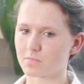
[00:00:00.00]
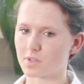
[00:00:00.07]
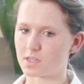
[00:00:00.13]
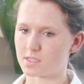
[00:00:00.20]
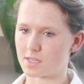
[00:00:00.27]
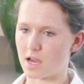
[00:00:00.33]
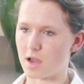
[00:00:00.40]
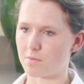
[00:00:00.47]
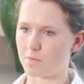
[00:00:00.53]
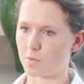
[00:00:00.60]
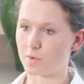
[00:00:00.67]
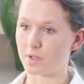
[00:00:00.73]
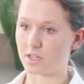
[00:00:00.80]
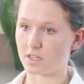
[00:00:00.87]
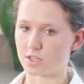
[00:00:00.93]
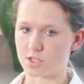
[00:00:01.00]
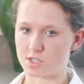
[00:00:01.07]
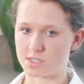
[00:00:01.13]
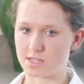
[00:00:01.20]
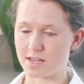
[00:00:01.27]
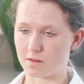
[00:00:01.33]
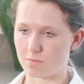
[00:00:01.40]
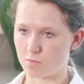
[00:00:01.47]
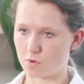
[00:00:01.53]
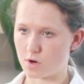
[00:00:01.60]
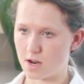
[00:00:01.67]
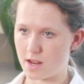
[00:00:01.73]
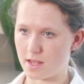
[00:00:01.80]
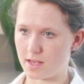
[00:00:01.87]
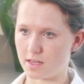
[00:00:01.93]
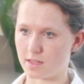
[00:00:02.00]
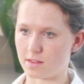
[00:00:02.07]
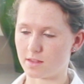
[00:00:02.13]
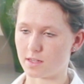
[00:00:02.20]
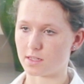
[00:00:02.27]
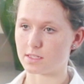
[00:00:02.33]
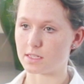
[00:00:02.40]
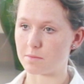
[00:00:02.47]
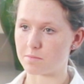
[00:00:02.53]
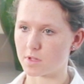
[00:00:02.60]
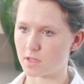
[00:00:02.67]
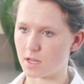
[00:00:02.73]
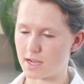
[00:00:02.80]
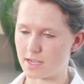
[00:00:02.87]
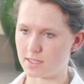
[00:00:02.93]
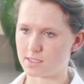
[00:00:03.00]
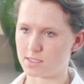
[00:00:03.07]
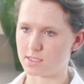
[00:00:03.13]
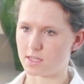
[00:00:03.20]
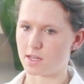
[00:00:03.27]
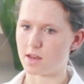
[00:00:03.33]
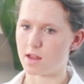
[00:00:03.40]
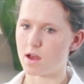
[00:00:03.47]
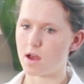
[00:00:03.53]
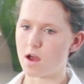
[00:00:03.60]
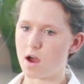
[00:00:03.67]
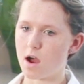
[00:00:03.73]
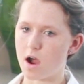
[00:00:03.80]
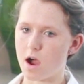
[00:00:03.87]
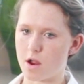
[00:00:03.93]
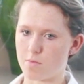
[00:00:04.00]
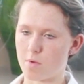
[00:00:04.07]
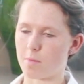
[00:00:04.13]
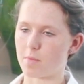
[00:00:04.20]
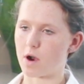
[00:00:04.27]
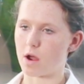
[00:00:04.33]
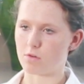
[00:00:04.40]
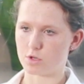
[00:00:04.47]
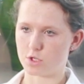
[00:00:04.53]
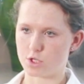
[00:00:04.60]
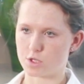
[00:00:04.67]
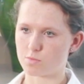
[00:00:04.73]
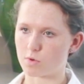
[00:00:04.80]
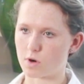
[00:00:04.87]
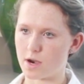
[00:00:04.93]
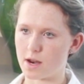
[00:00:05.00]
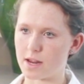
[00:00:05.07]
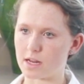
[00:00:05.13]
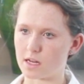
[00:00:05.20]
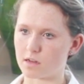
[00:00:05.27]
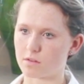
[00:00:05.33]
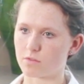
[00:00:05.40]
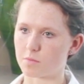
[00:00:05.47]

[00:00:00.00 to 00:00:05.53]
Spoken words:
a time when we could just stay and pray, and they dimmed the lights, and I remember I was just praying for